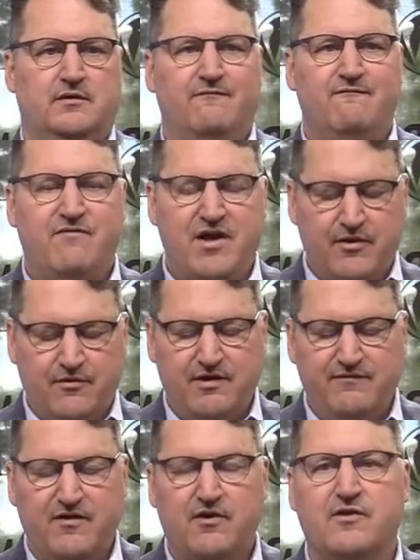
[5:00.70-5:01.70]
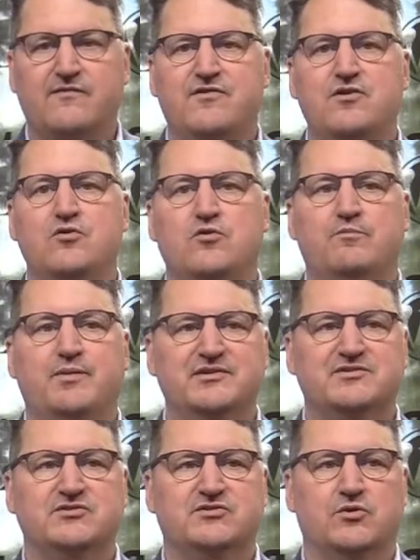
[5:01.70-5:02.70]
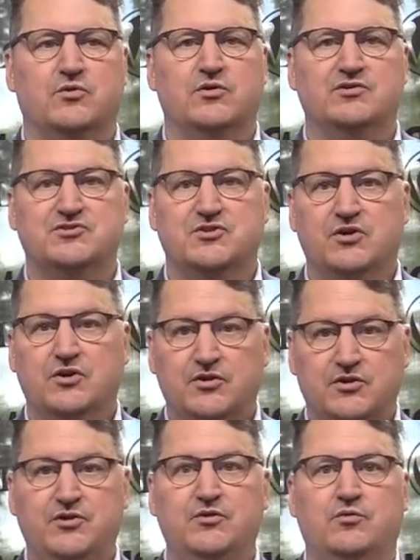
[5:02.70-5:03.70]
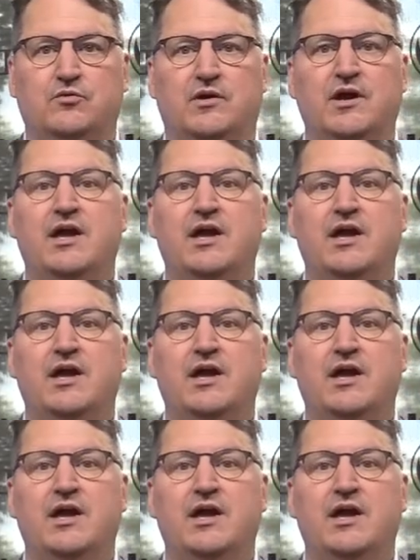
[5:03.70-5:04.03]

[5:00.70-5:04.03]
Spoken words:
Very, very few business owners do.